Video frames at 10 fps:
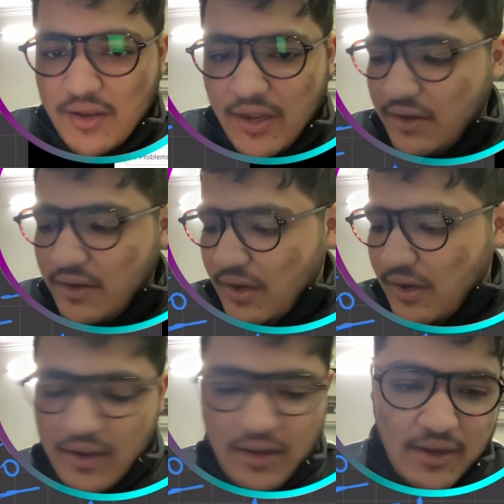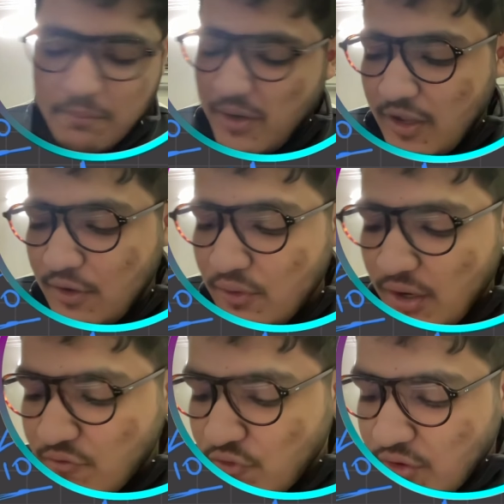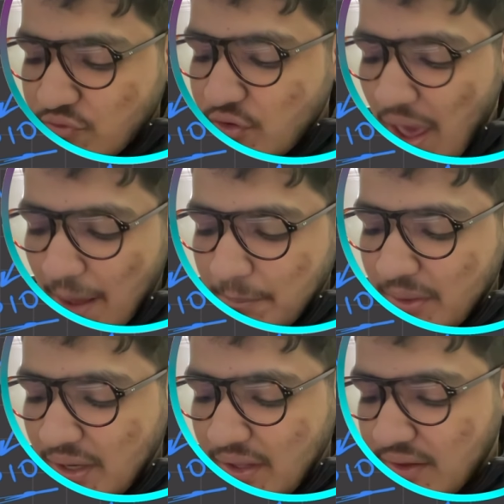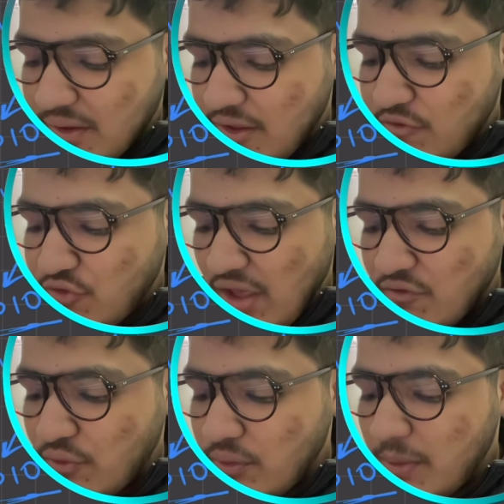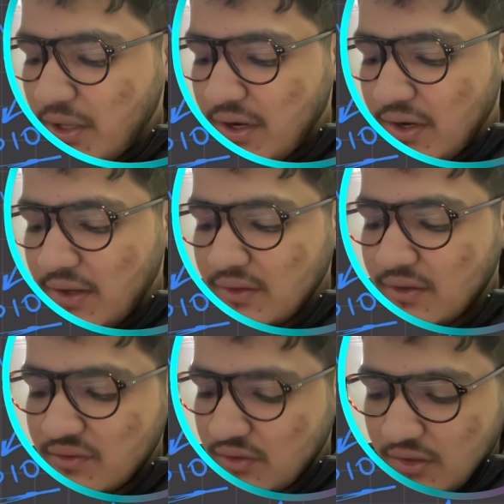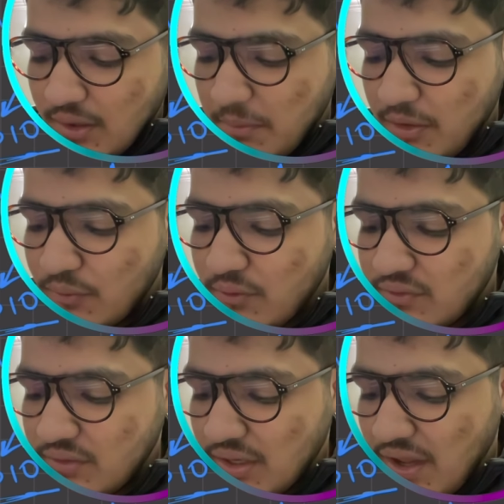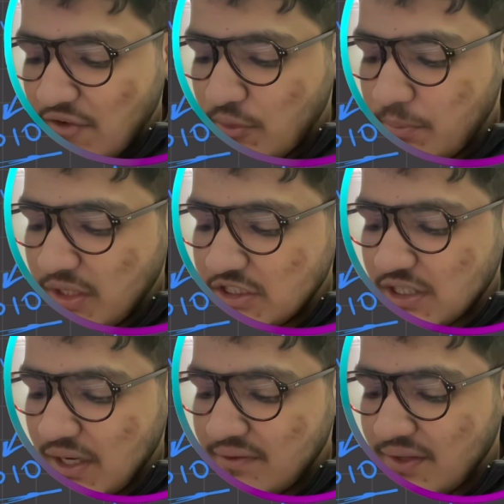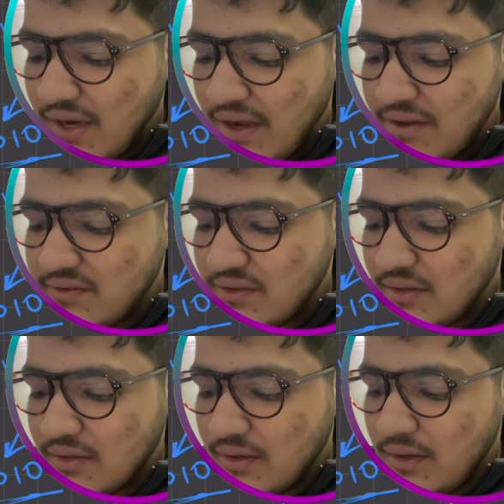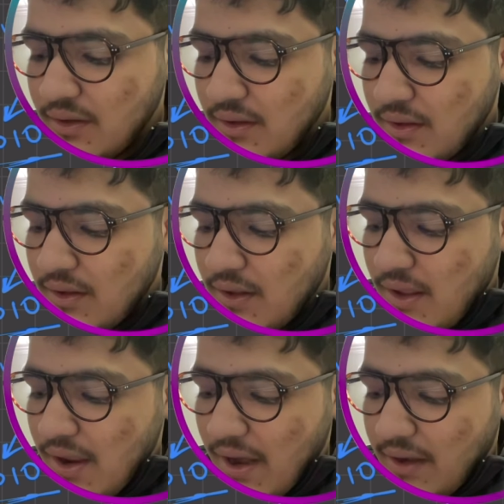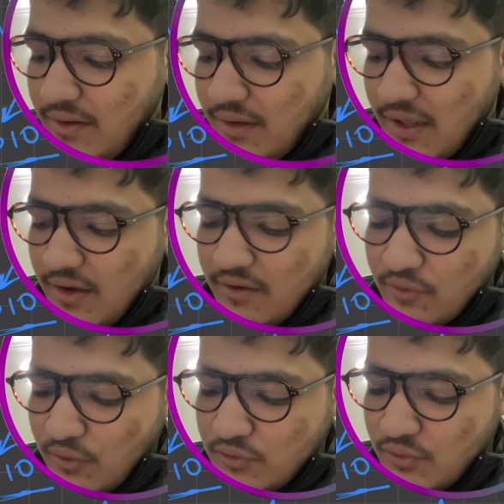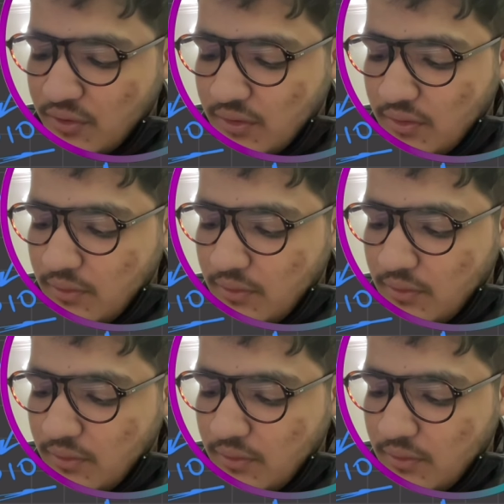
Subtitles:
like let me tell you like what would happen, like if I won't be creating this dummy node, then I would be initializing head as null and tail as also null.